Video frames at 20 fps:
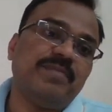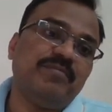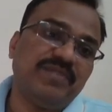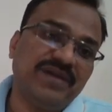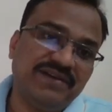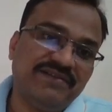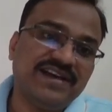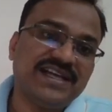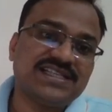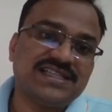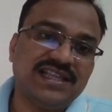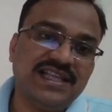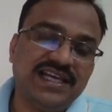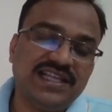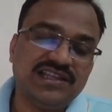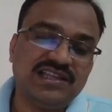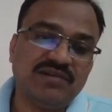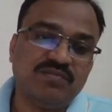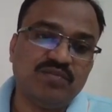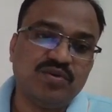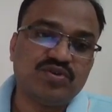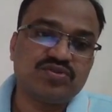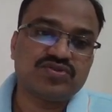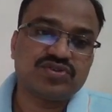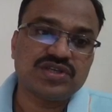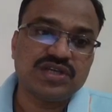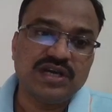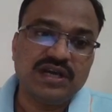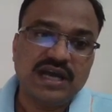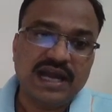previously in the
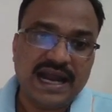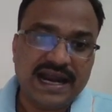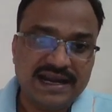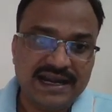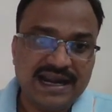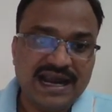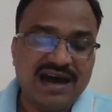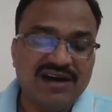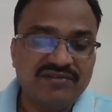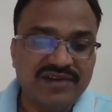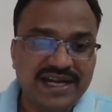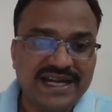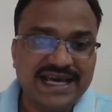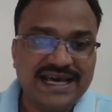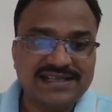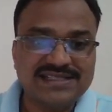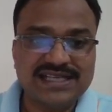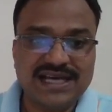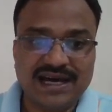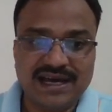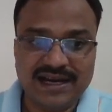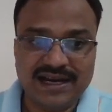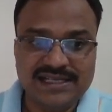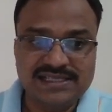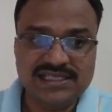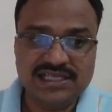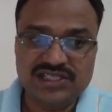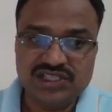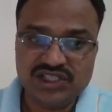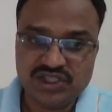books and now it has
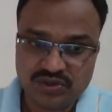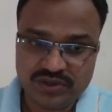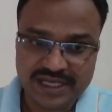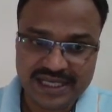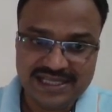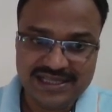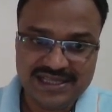arisen so